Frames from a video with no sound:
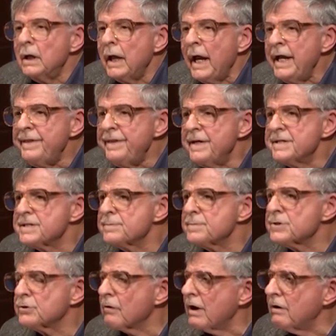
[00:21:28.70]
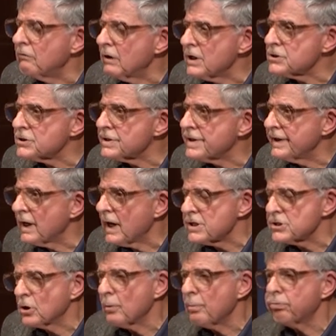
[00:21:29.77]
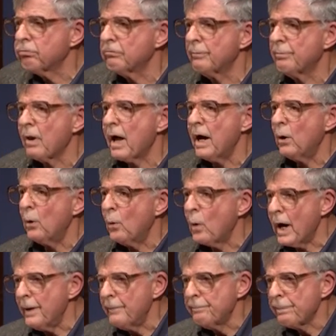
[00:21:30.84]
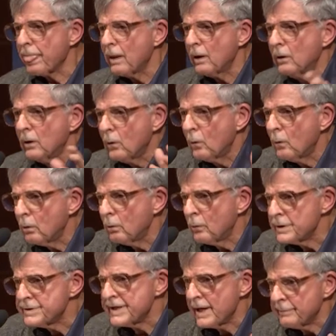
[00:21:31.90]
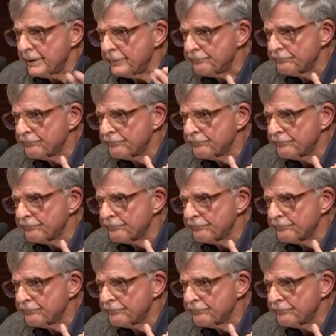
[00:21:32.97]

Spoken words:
Atheism is the right religious and theological reply. What? What's that mean?